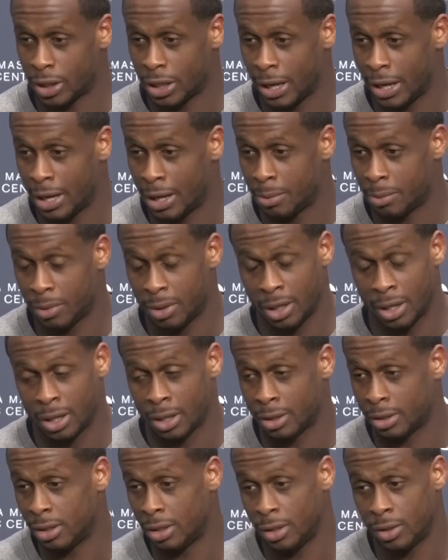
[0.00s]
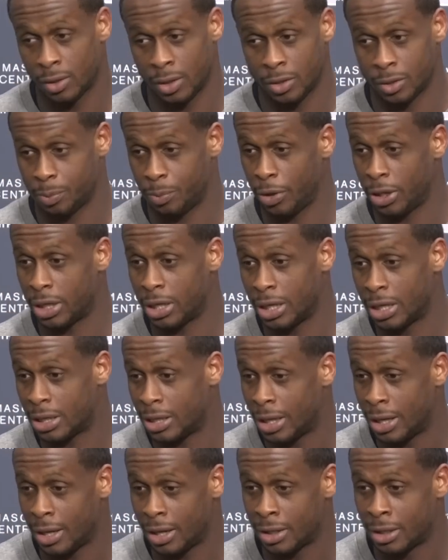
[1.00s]
game. And, you know, he was pretty good
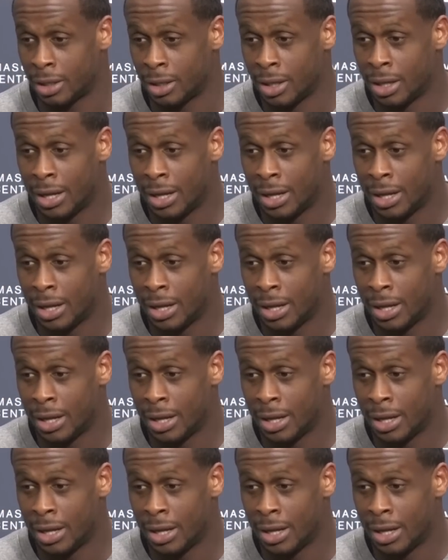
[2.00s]
then.